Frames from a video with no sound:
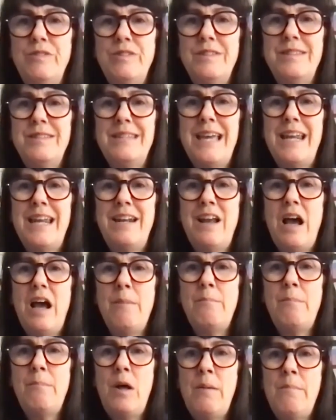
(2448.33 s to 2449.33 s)
said,
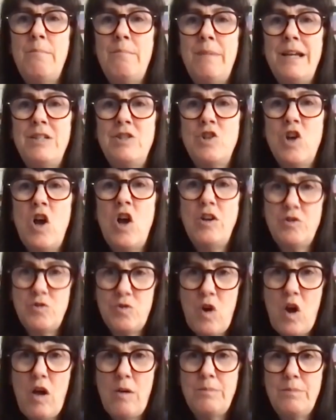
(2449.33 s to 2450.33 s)
Mom, my jaw
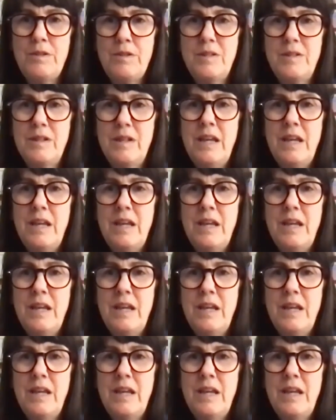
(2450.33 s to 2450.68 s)
dropped.